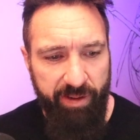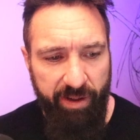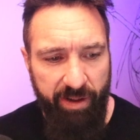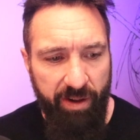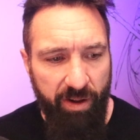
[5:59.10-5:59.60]
there.
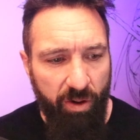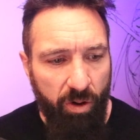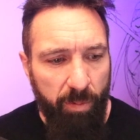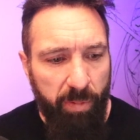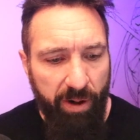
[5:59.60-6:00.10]

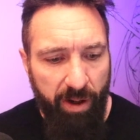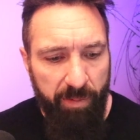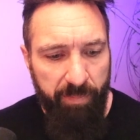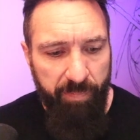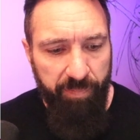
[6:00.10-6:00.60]
But
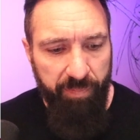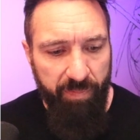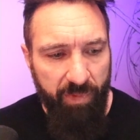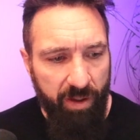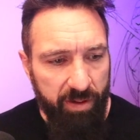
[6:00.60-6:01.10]

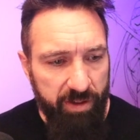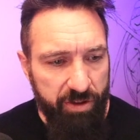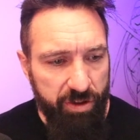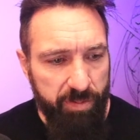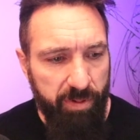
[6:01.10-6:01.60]
let's
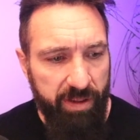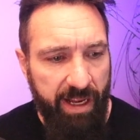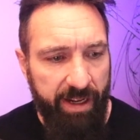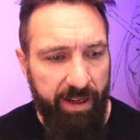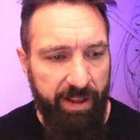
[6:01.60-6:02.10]
just put that
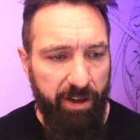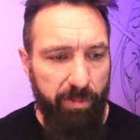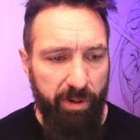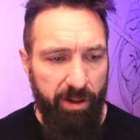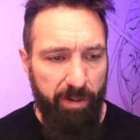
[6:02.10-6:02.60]
in. Then you put in a